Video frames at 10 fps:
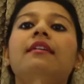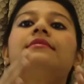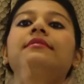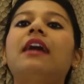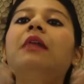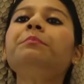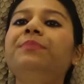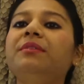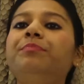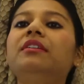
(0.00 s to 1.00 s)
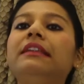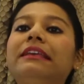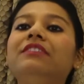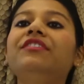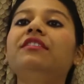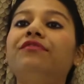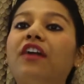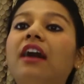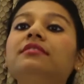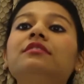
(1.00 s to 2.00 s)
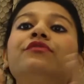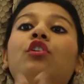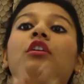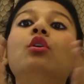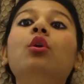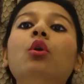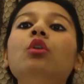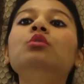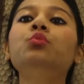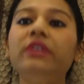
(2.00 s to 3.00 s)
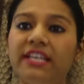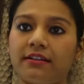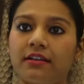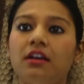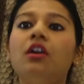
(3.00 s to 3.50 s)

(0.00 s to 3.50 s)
Some people even fast for a whole week